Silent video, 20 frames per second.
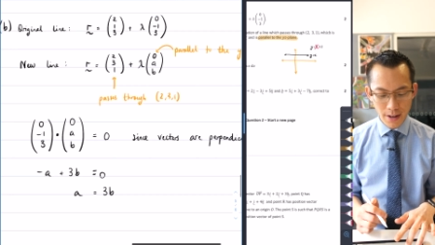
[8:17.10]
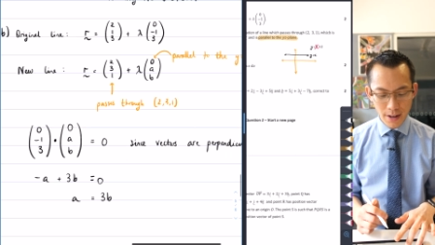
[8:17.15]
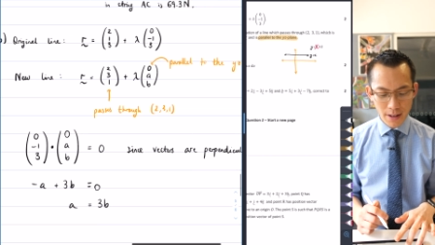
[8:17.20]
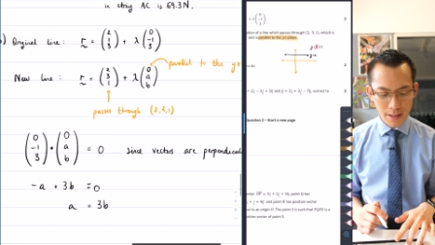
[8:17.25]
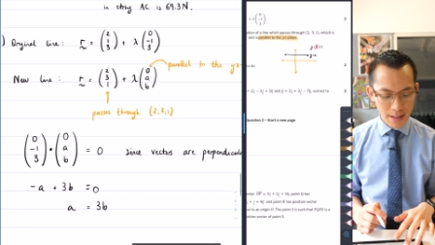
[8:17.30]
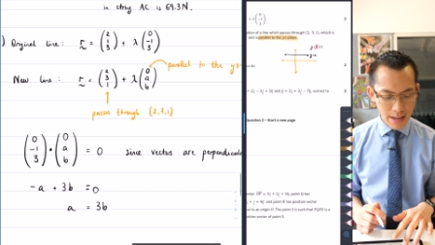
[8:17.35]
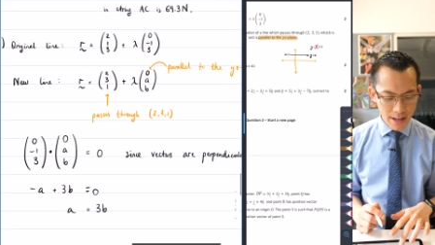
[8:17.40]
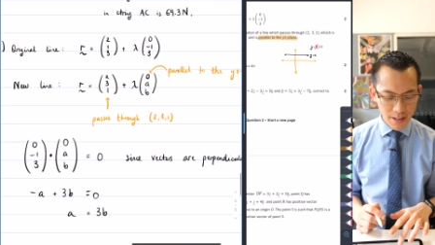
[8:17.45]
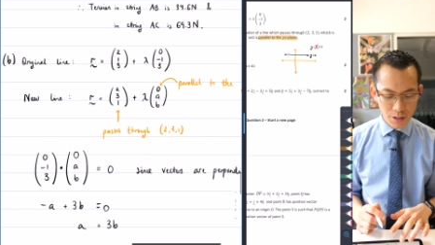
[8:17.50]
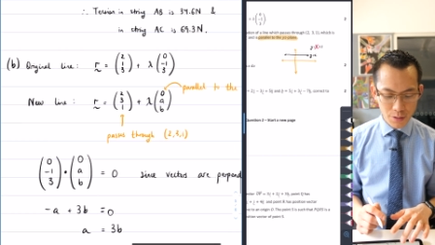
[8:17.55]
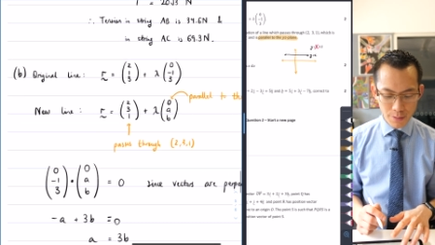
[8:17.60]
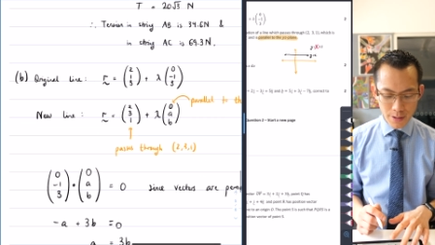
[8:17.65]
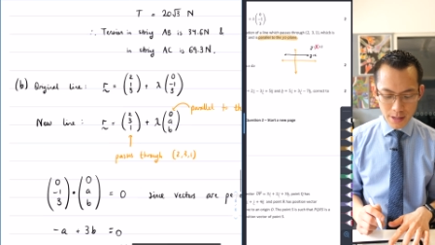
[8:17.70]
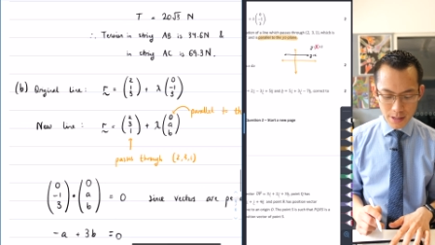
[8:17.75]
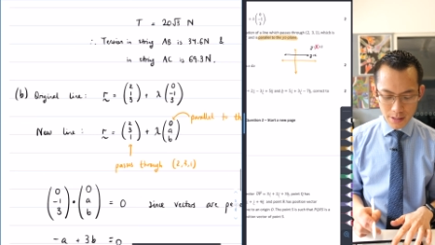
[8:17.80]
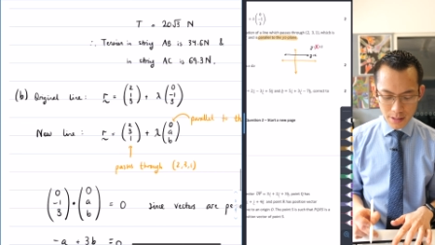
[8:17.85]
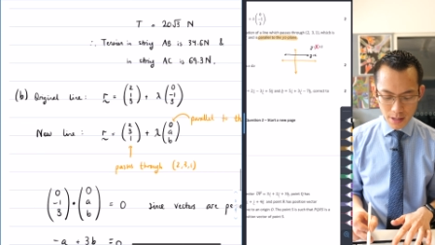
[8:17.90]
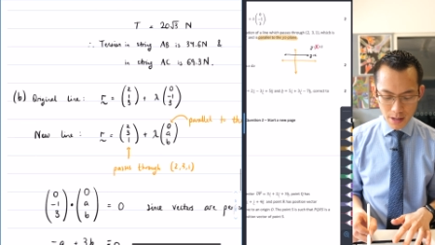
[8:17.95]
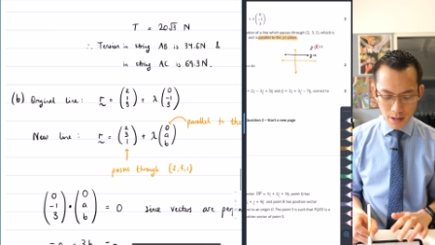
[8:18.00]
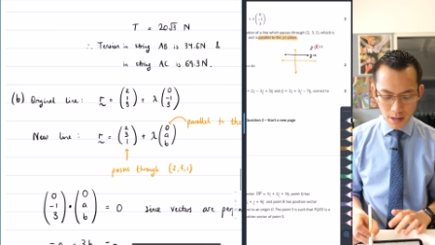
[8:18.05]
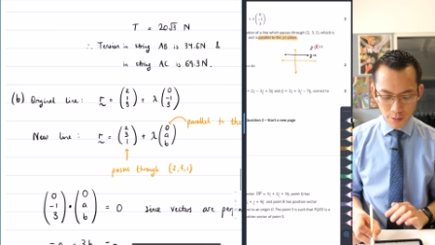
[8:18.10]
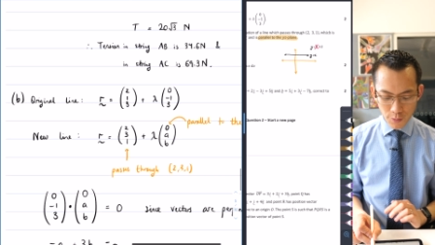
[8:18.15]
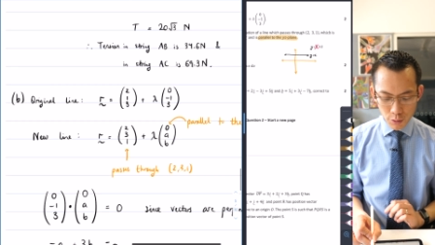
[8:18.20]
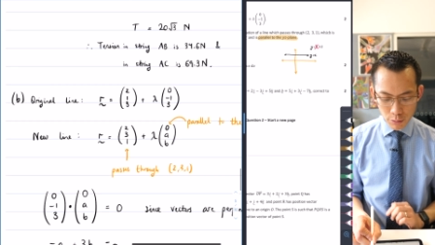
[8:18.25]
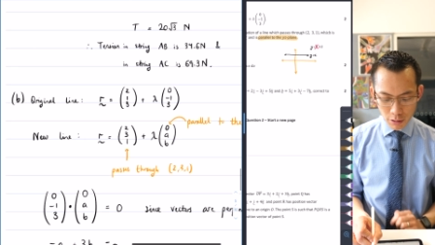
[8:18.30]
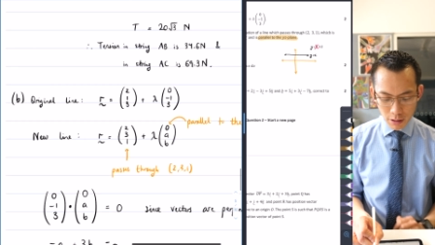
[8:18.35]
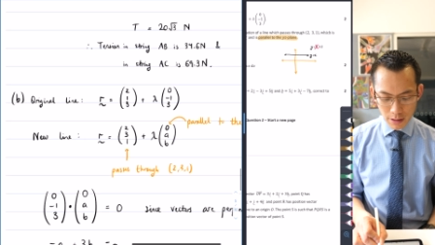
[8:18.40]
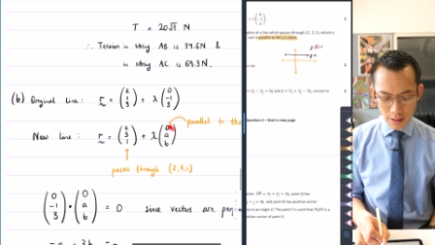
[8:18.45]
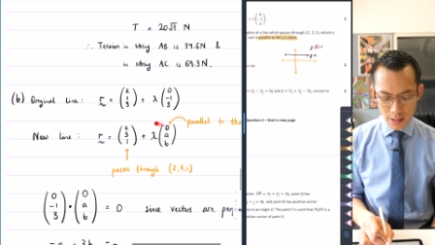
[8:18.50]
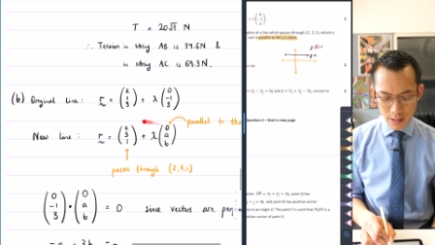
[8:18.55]
And the answer is, if you
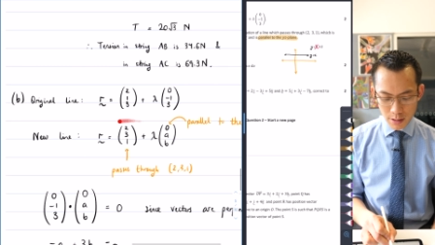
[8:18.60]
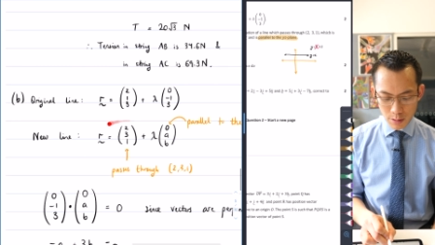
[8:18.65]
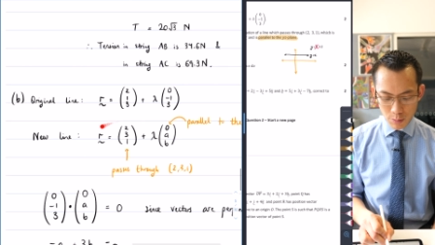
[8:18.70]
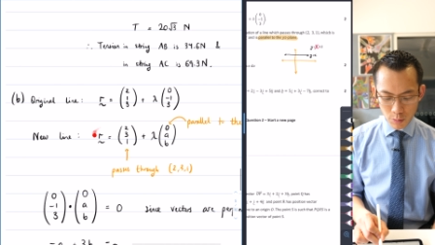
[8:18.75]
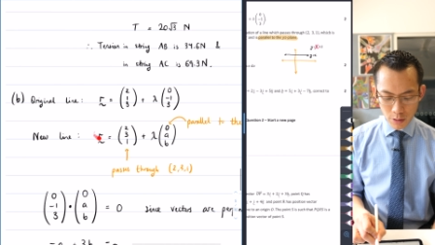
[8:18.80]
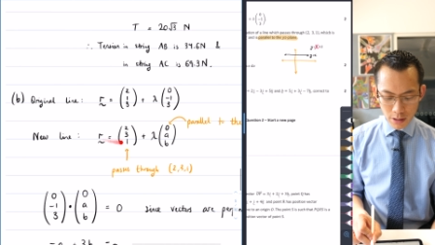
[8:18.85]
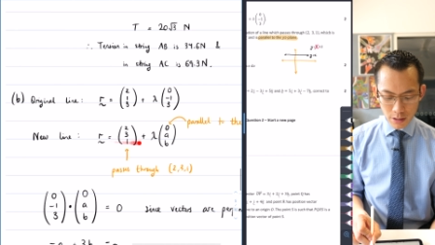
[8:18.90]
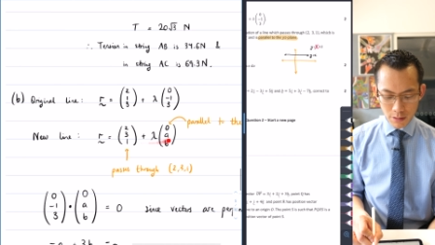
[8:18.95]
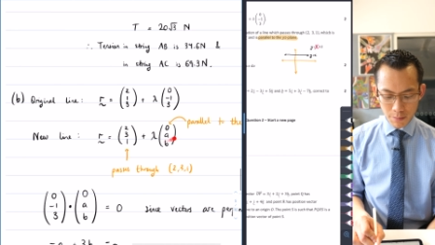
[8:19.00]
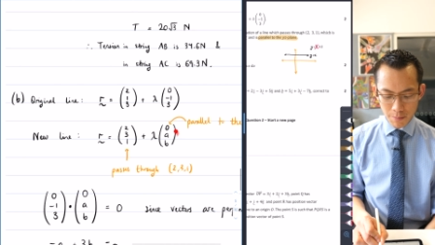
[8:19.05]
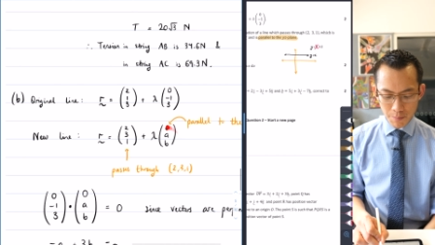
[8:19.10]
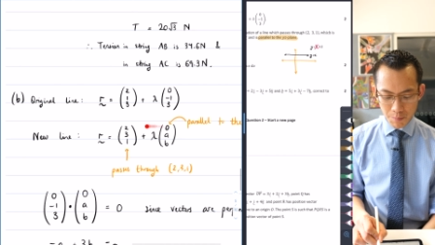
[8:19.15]
look at this, well,